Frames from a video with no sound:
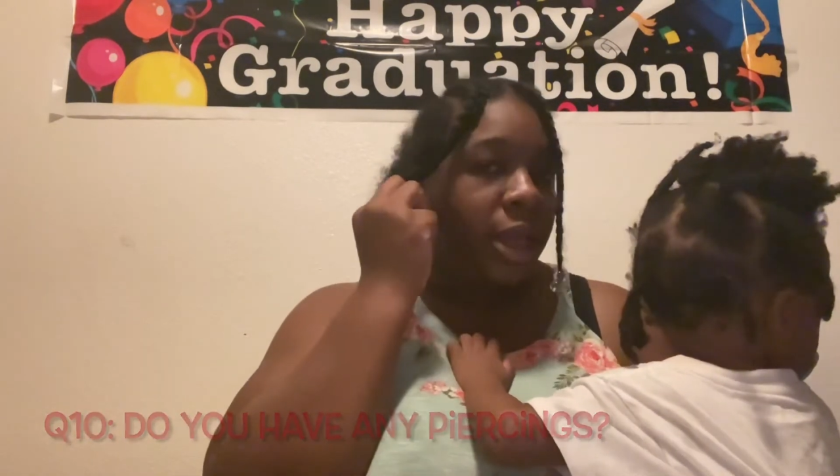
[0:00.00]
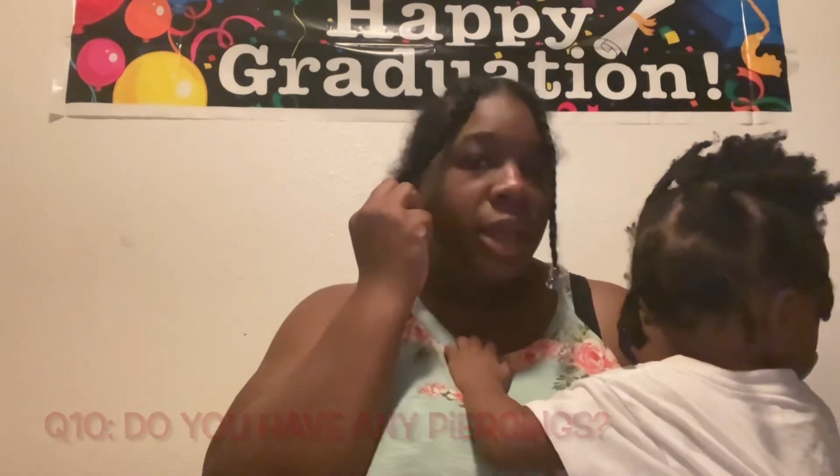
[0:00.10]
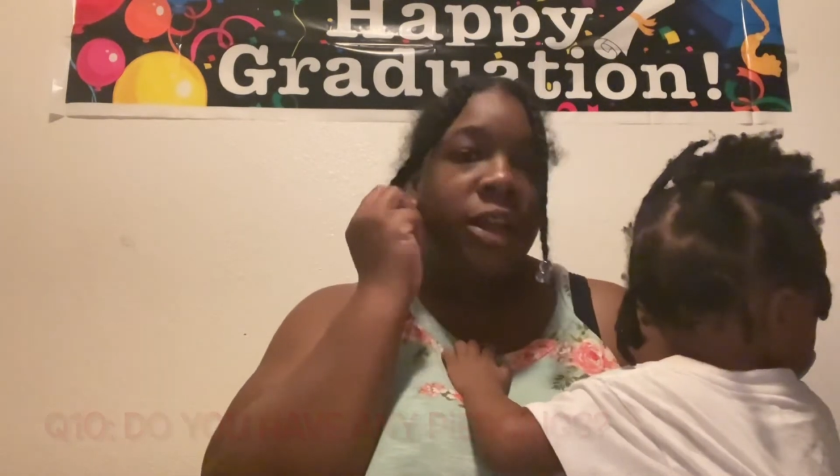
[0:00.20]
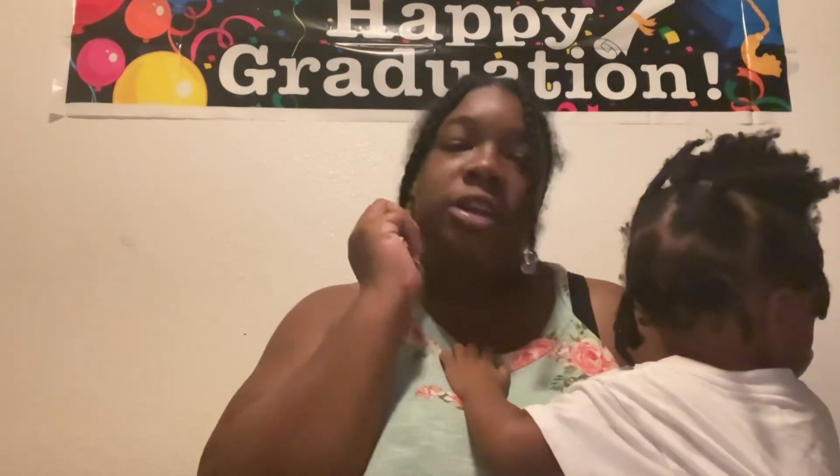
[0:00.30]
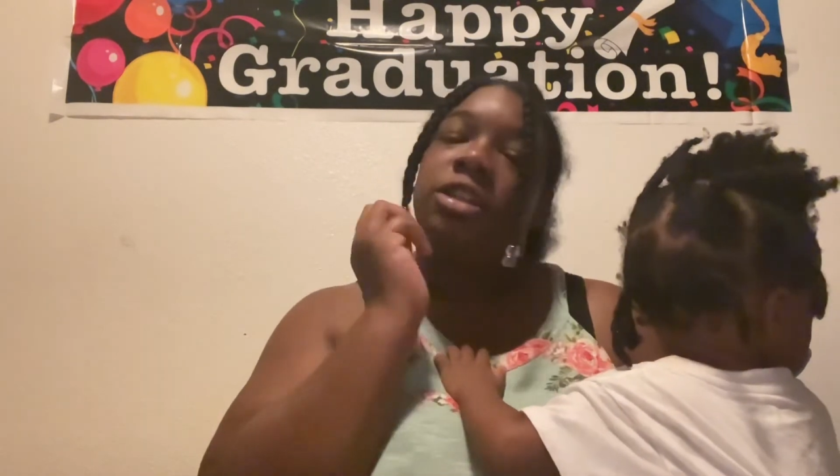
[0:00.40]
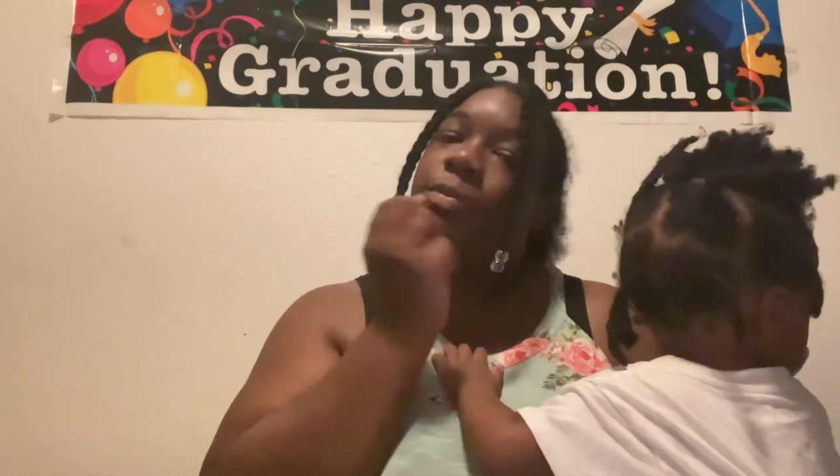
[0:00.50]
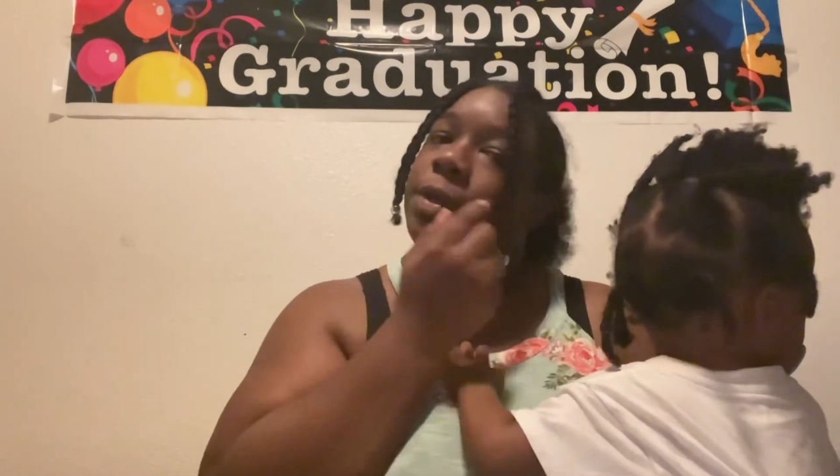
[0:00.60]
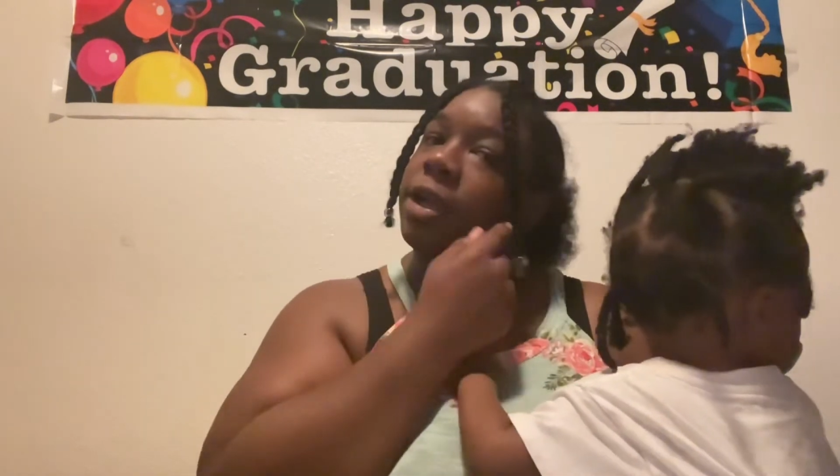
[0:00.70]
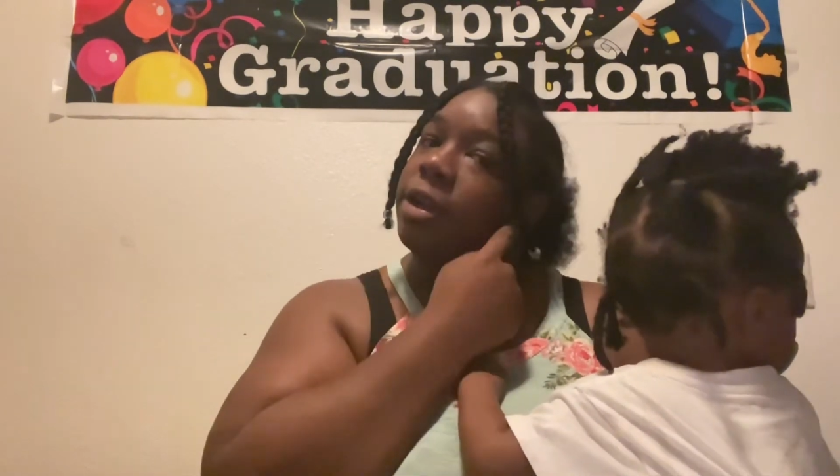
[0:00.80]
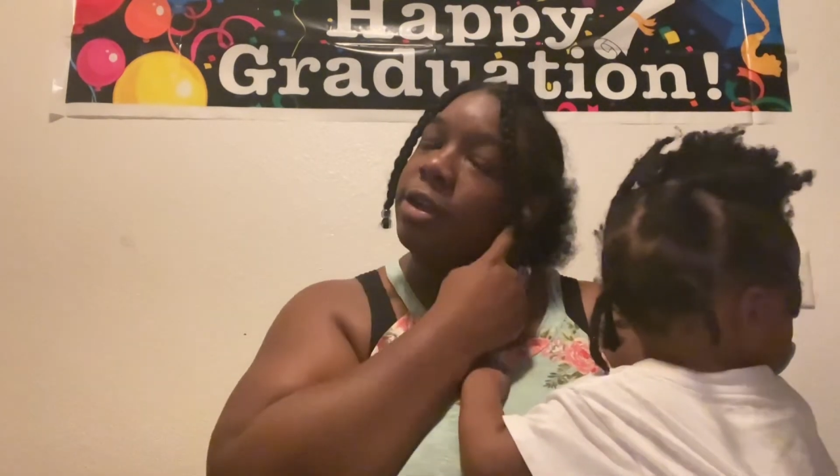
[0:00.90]
ears
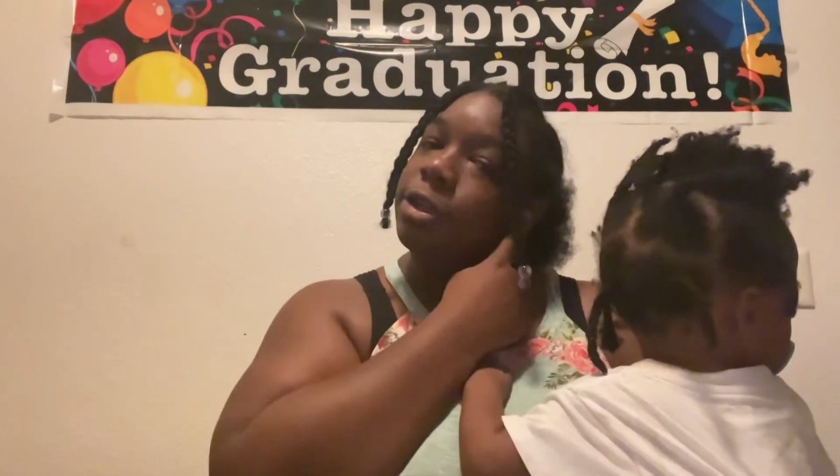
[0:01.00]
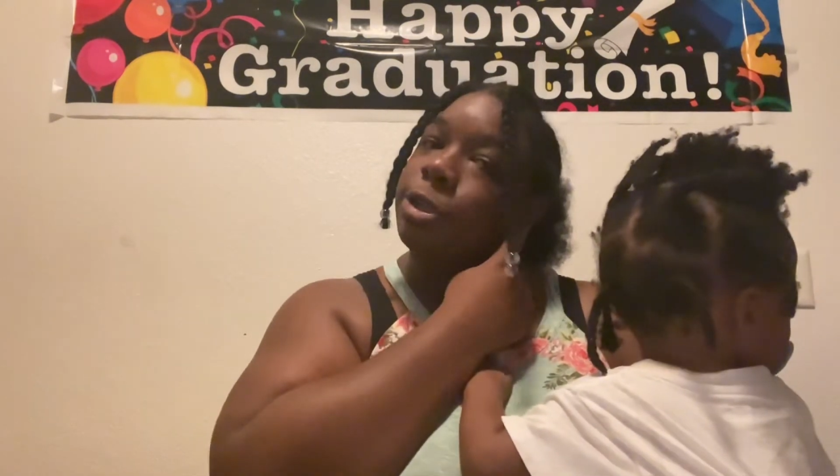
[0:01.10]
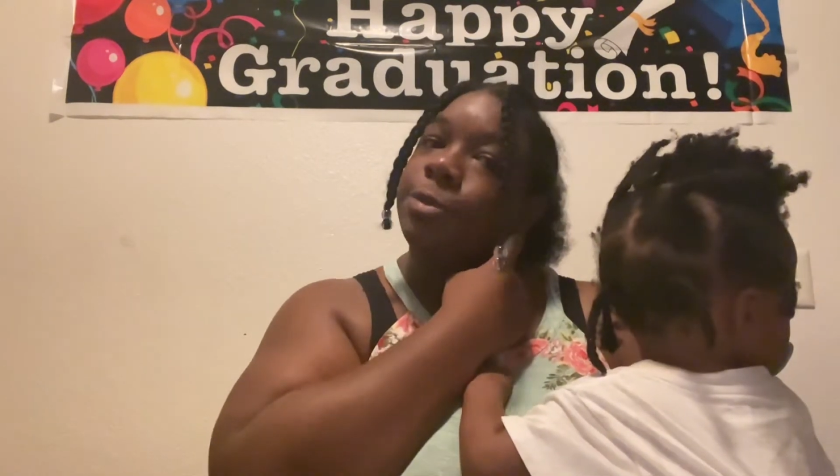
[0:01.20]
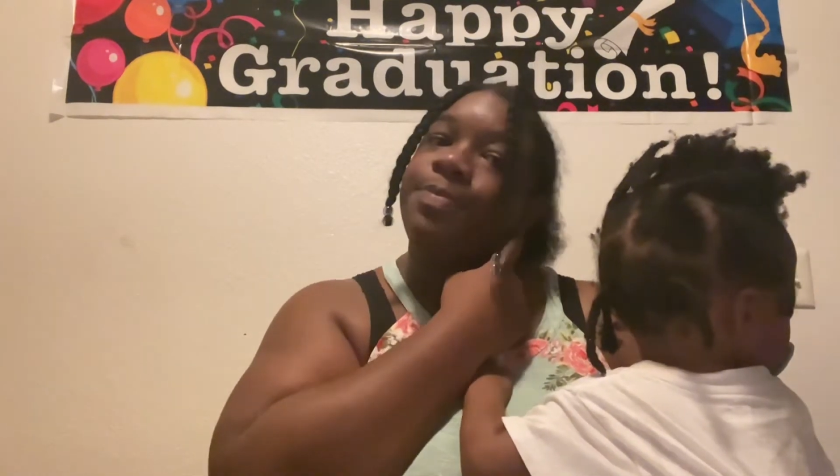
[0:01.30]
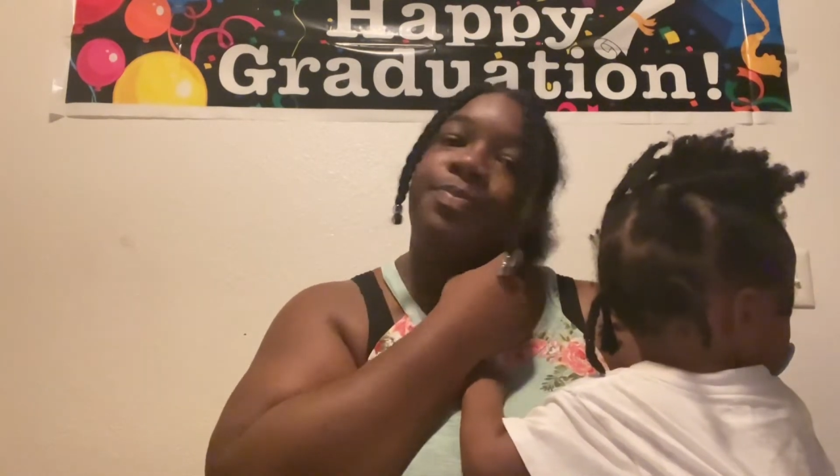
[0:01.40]
pierced,